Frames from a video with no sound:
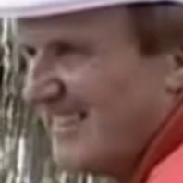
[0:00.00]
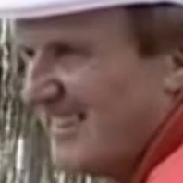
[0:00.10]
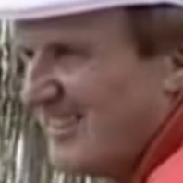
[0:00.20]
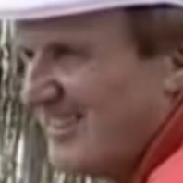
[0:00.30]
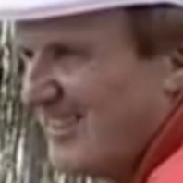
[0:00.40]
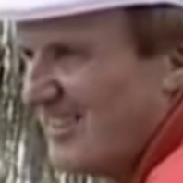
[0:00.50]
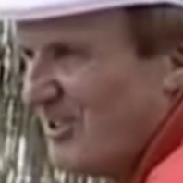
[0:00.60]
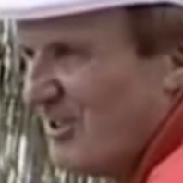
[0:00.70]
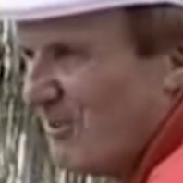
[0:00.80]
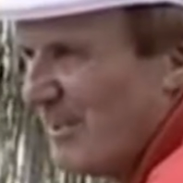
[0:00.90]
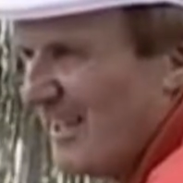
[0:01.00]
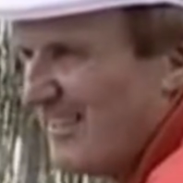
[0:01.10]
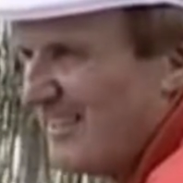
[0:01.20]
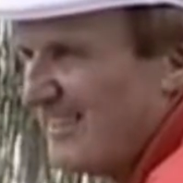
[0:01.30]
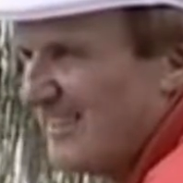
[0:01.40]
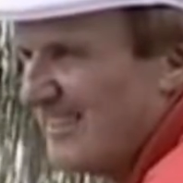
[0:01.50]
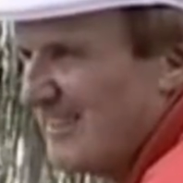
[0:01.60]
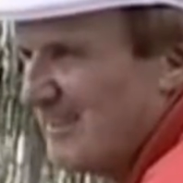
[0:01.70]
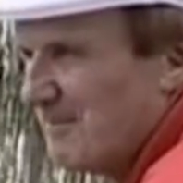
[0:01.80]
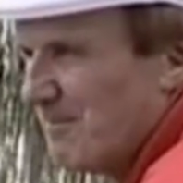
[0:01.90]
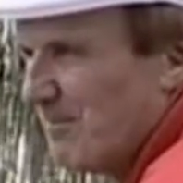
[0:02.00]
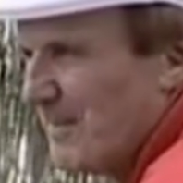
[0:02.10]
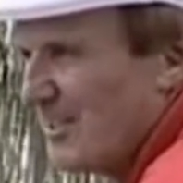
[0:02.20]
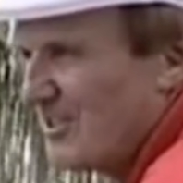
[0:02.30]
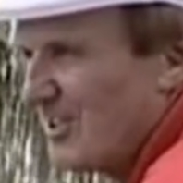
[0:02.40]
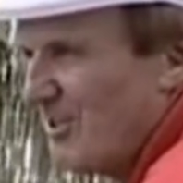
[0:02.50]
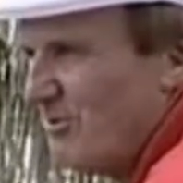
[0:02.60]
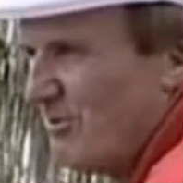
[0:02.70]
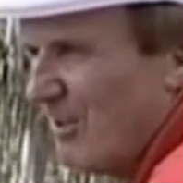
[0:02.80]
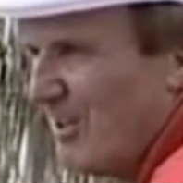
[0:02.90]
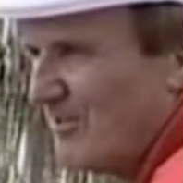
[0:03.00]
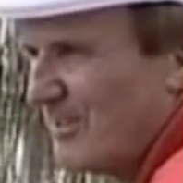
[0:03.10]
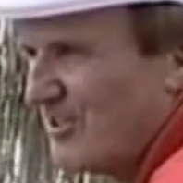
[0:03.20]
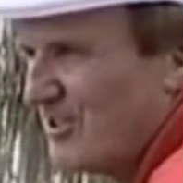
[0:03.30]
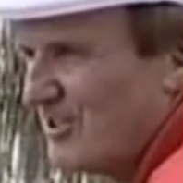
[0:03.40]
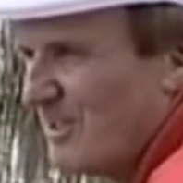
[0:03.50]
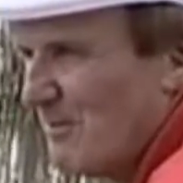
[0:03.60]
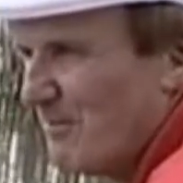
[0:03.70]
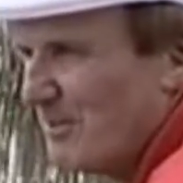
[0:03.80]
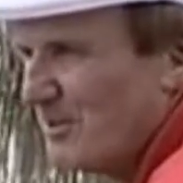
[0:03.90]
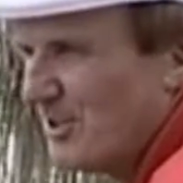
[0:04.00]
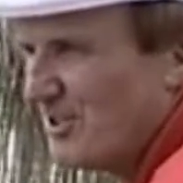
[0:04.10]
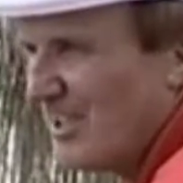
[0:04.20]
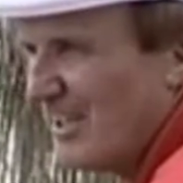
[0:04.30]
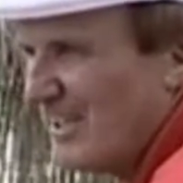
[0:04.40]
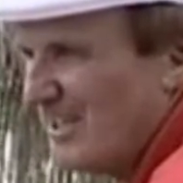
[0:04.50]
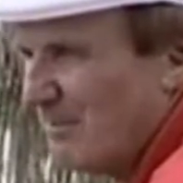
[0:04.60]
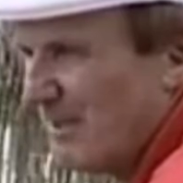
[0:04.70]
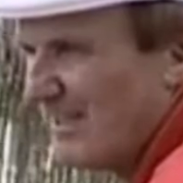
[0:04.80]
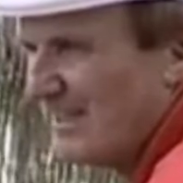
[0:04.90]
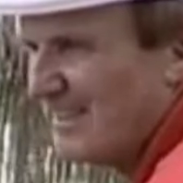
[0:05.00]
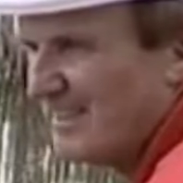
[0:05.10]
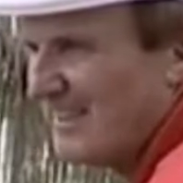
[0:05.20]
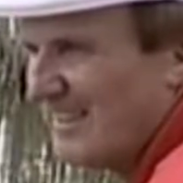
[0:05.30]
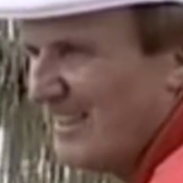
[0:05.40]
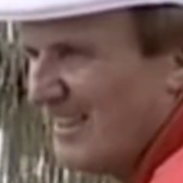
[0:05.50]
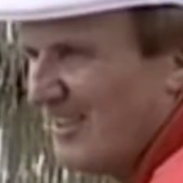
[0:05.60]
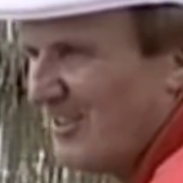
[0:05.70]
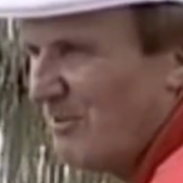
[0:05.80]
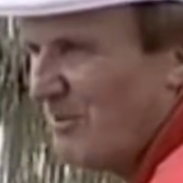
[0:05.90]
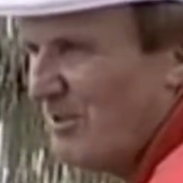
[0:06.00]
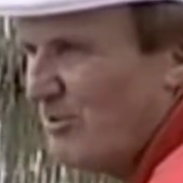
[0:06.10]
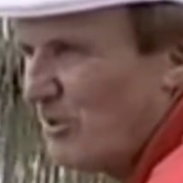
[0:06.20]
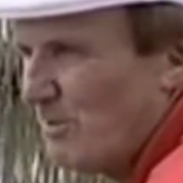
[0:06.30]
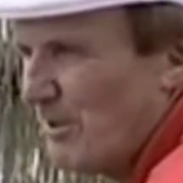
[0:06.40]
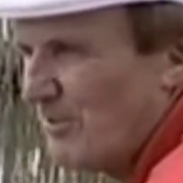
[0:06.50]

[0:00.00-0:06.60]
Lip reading: Do you know what, they're so crafty. Just some of them are just hitting the bait. I think when you drop it